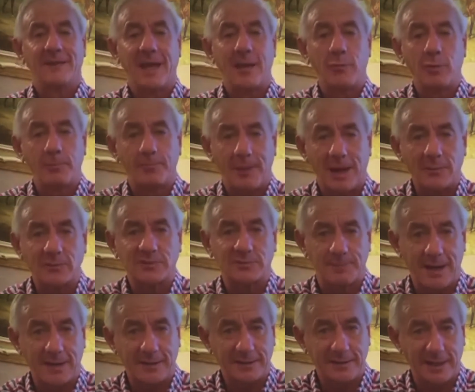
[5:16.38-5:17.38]
they will
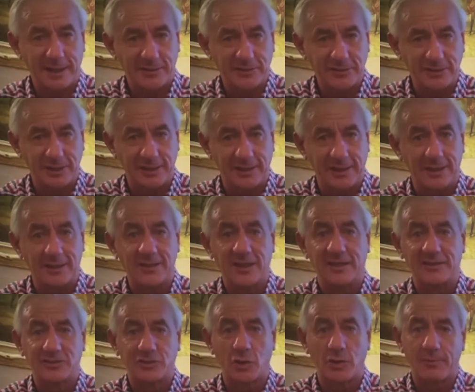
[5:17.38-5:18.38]
bounce back next year,
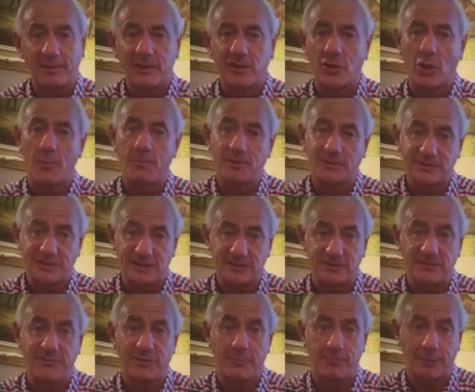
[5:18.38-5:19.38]
and it's going to be
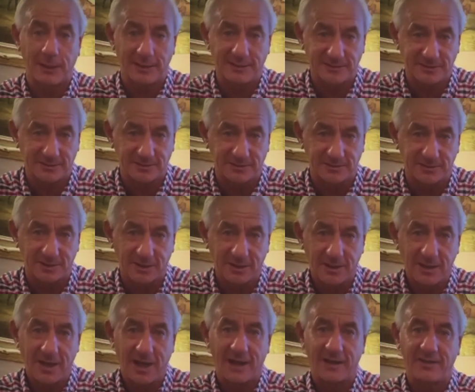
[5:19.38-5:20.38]
competition for places.
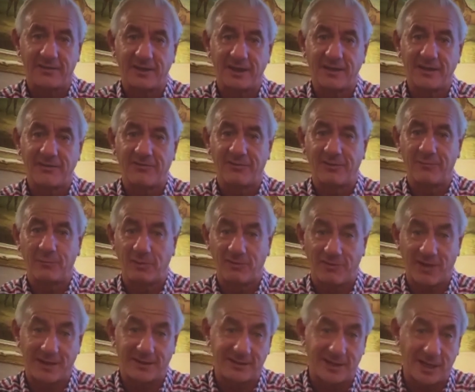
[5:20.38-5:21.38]
And I think if with
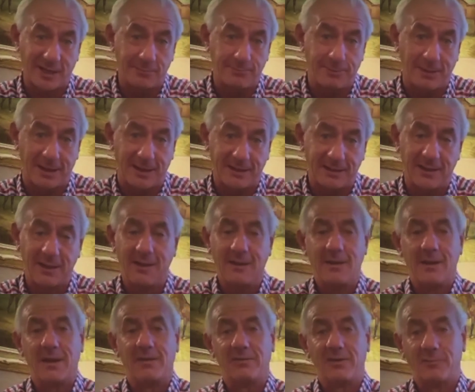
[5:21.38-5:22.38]
Van Dijk back,
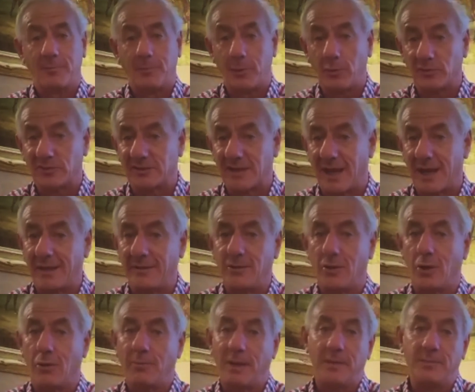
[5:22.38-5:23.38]
Liverpool
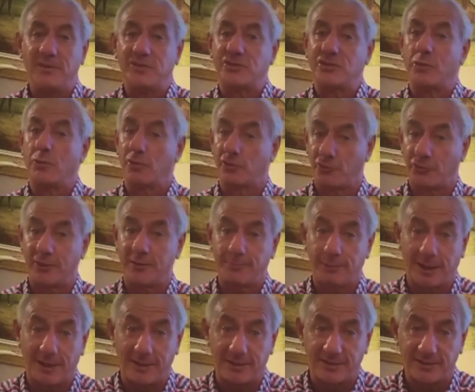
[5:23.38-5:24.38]
sign maybe 2 or
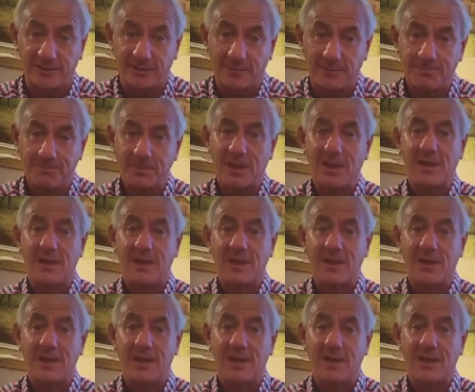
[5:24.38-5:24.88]
3 players,